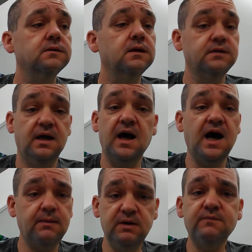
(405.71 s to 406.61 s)
the
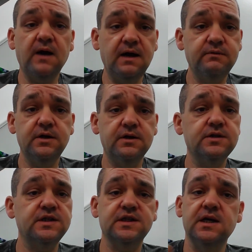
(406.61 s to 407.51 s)
hobby, 5
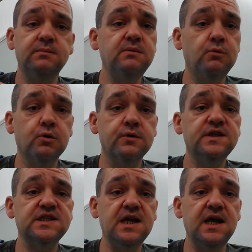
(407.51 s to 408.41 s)
years, it's going to be more the
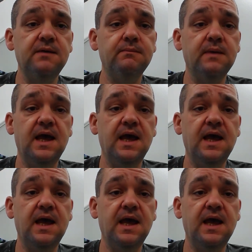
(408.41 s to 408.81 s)
same.